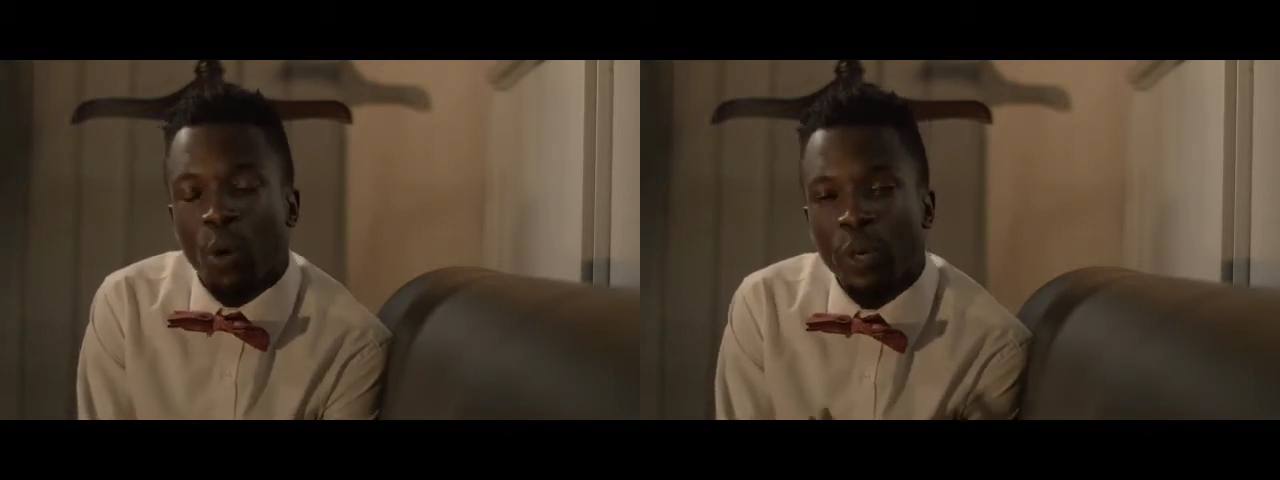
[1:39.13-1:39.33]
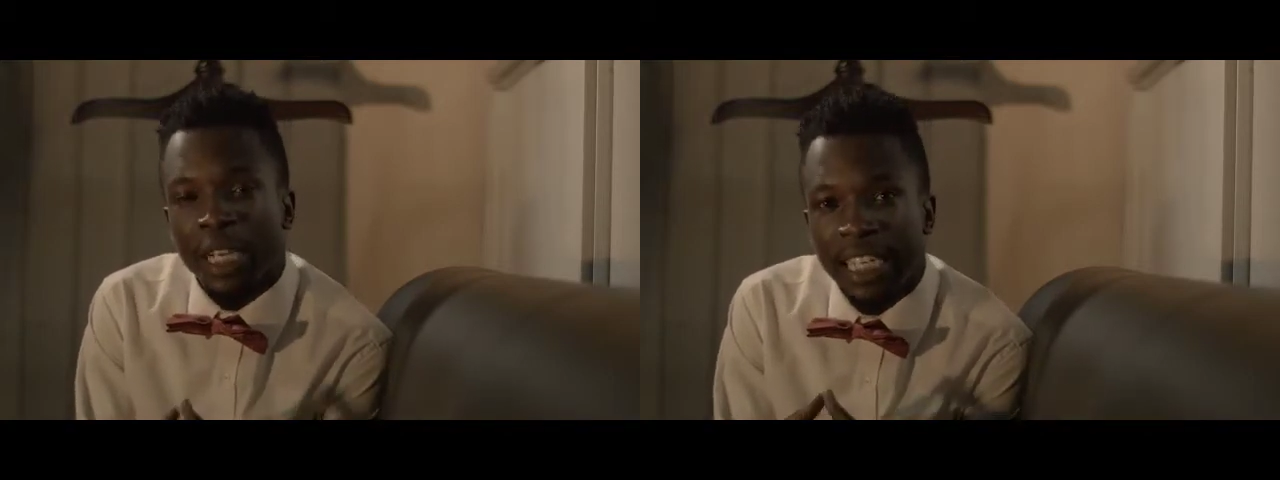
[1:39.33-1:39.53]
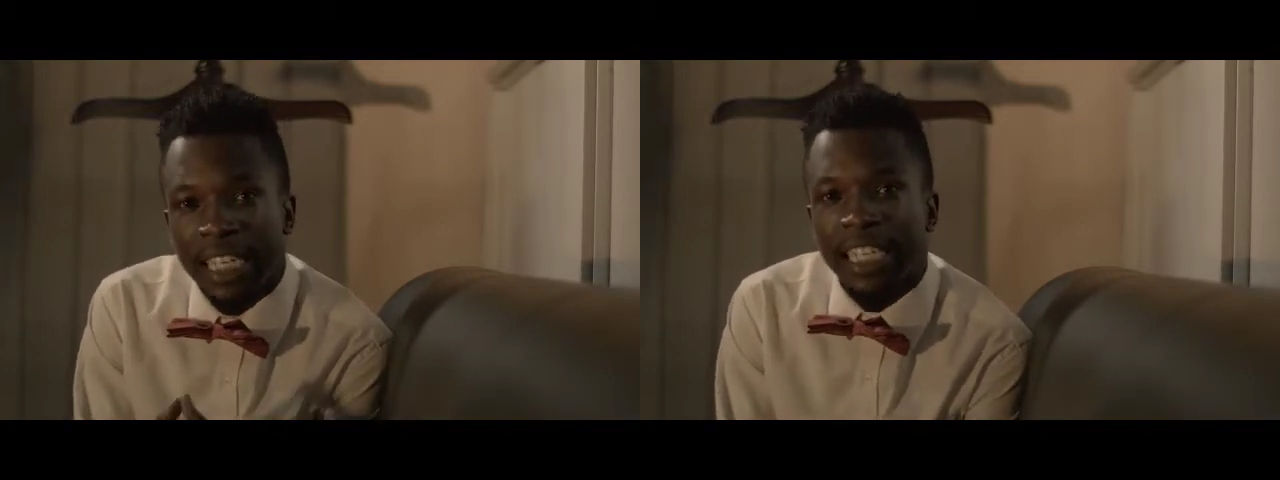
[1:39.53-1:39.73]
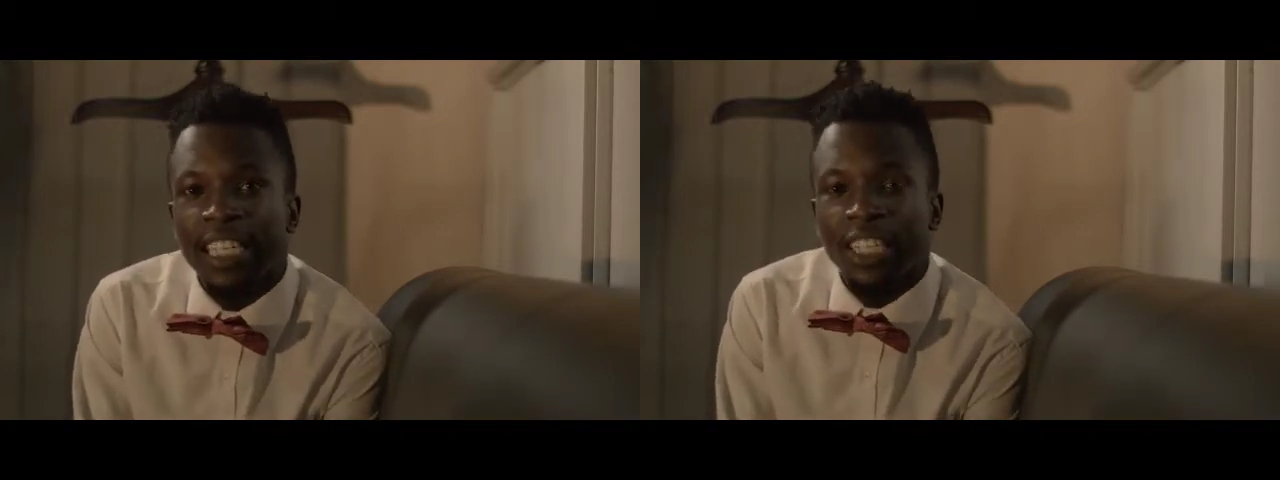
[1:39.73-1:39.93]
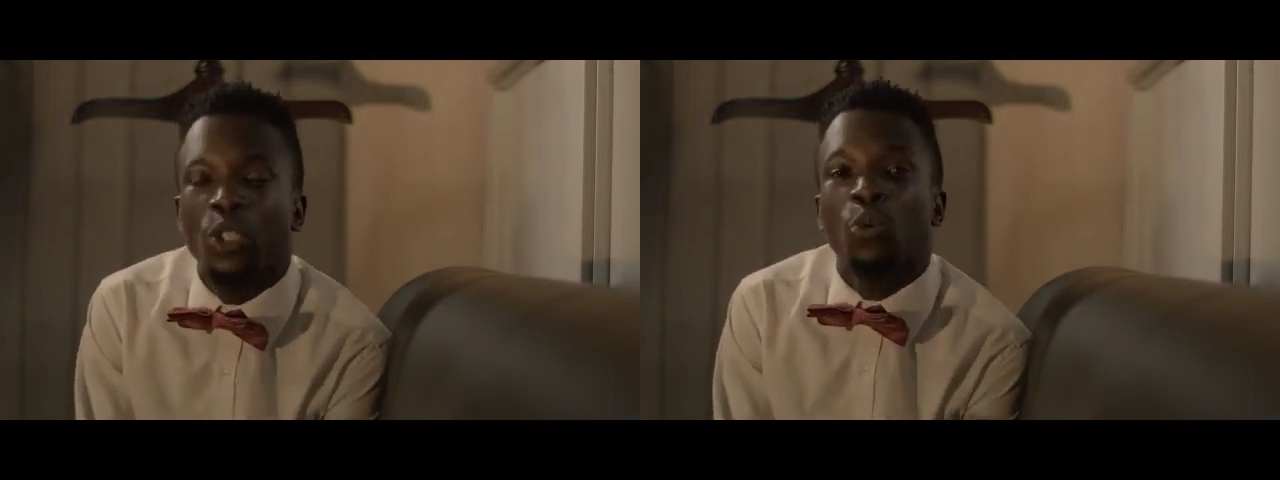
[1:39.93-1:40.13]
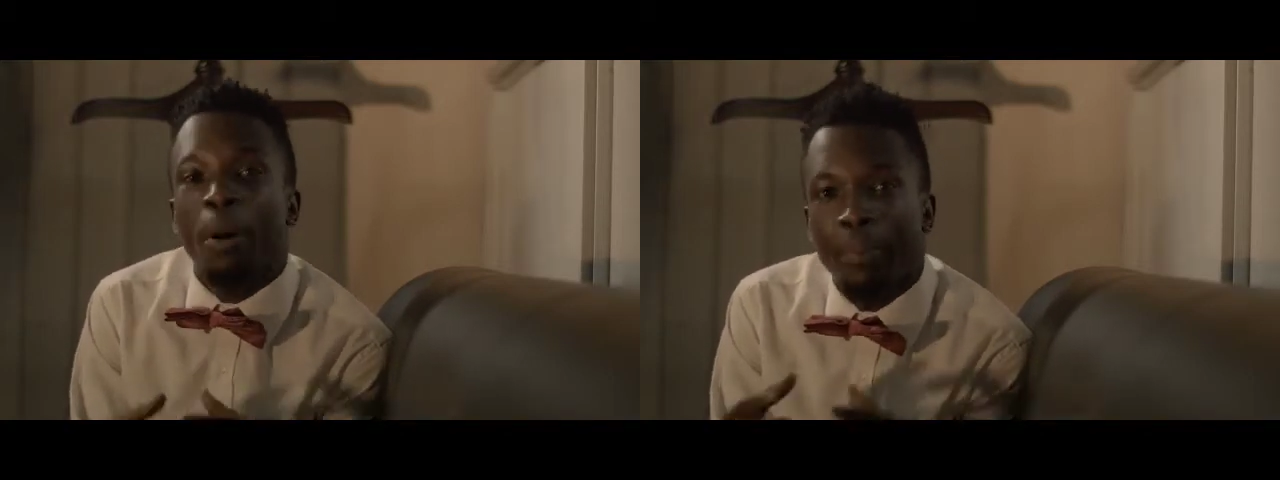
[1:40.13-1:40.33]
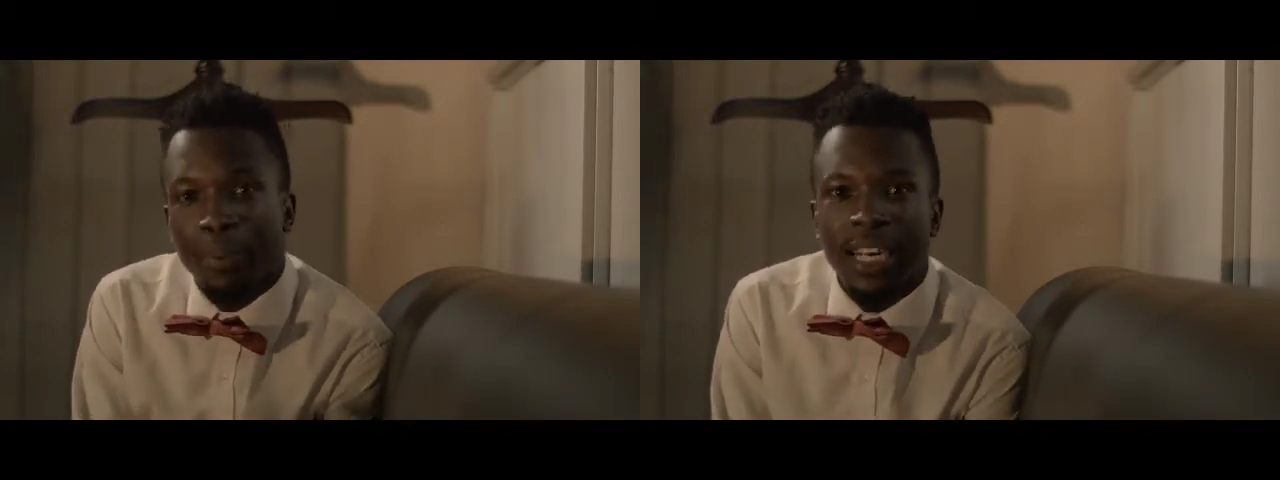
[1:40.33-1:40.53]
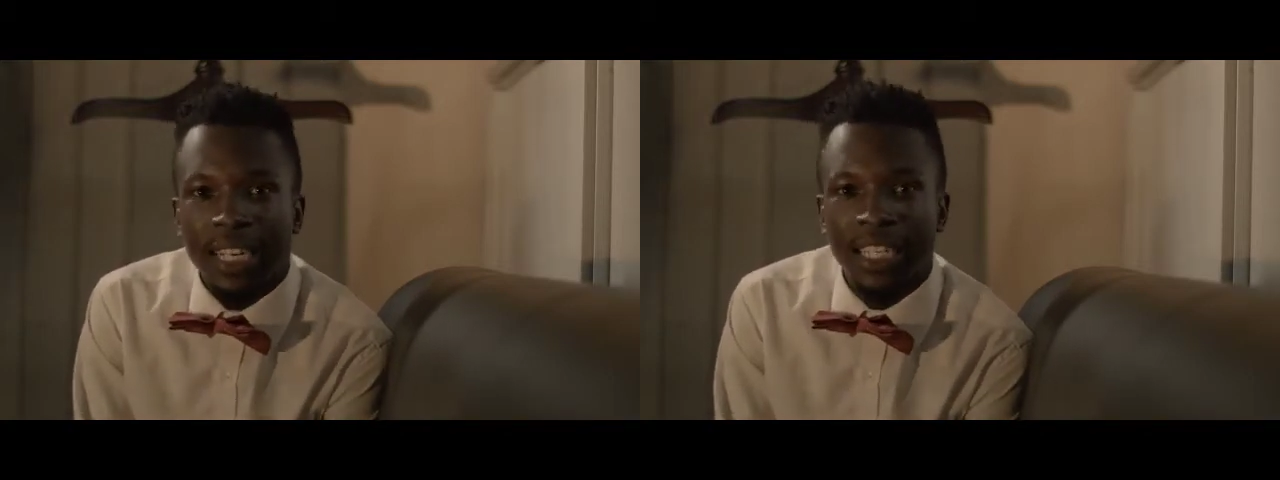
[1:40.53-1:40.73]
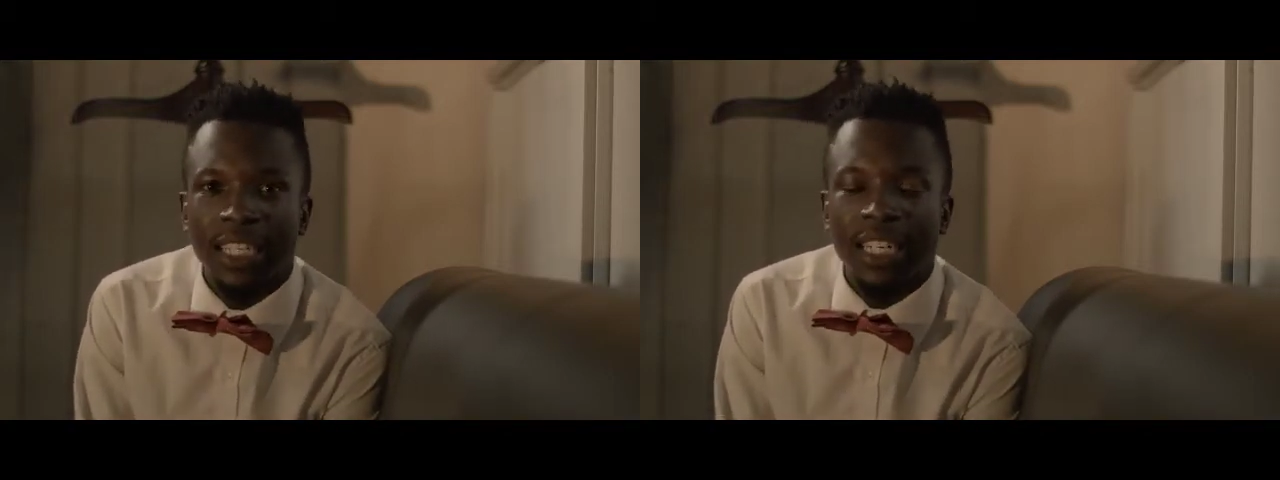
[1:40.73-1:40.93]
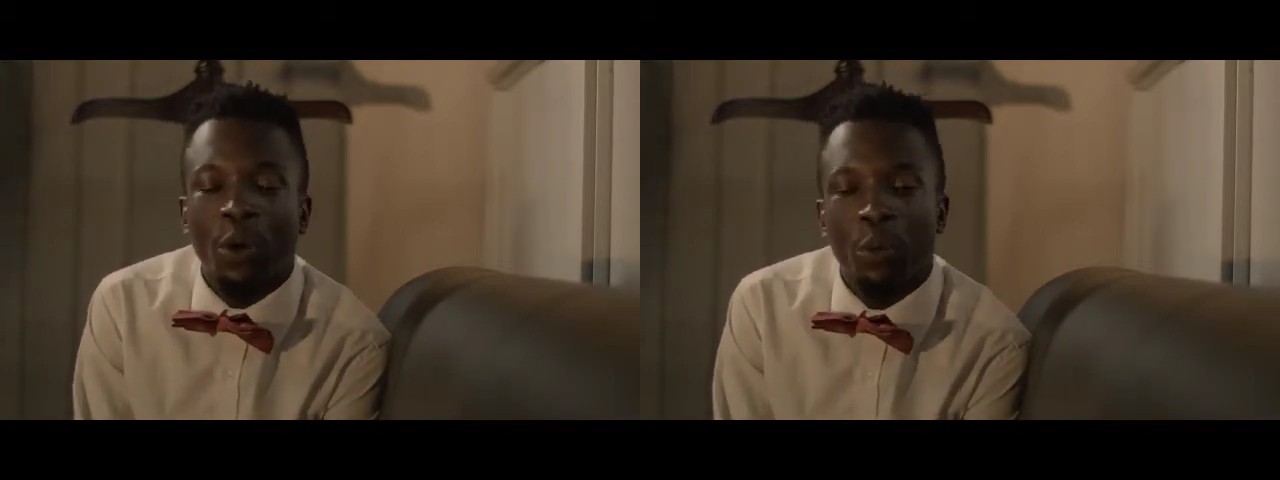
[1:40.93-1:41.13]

We need leaders who are pregnant